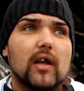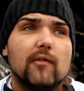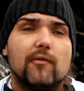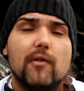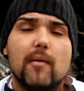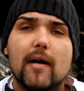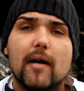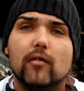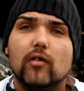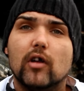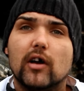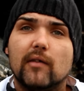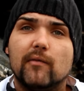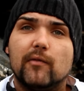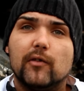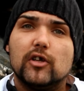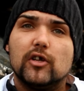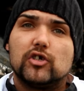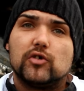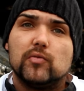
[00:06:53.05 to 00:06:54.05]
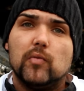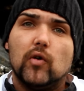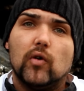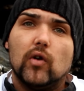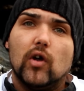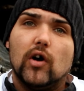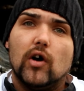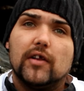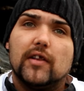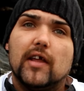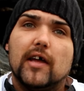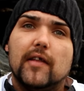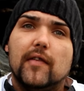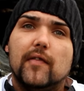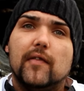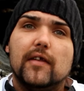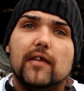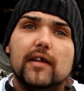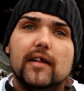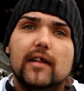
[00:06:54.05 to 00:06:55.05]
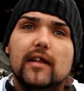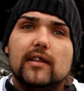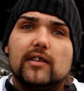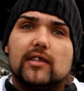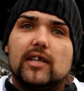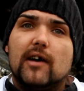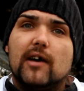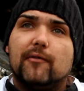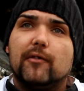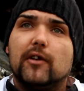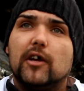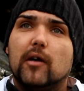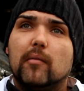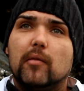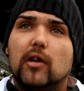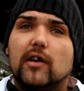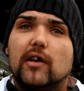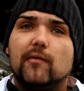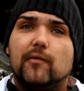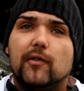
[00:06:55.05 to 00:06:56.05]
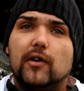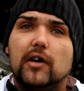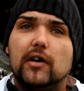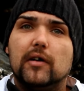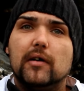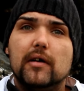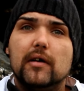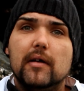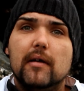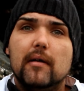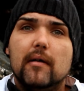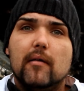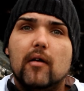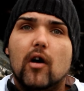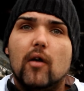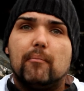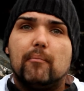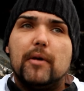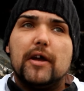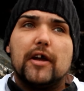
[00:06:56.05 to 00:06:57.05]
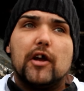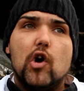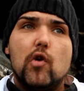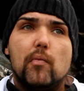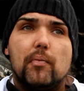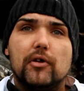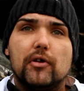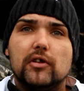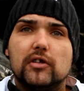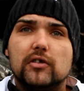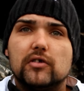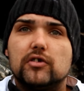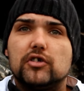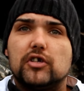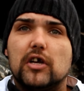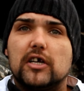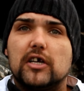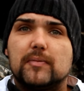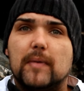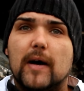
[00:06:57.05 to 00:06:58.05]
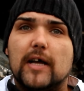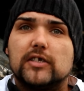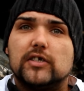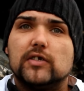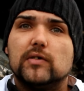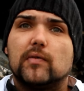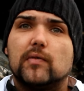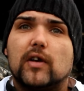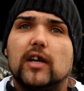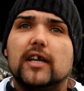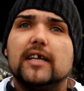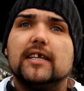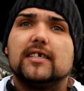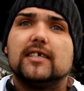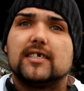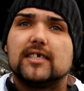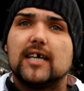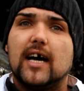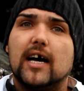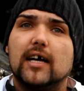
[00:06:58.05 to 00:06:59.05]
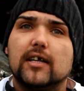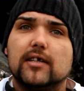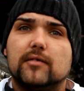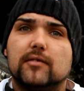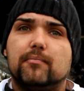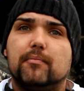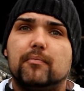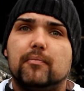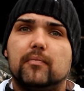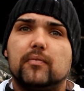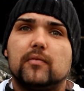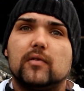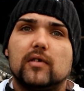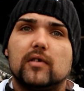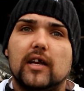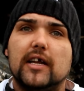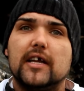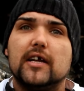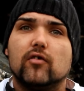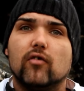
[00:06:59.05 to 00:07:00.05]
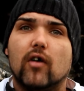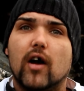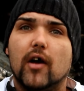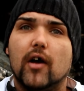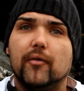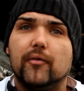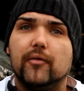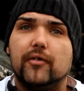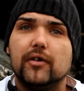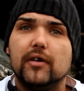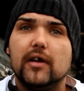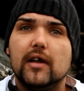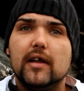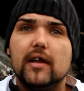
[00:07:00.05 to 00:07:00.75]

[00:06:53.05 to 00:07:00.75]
If I'm out looking for the small eye, then definitely I'm looking for big open expanses of clean sand, clean ground,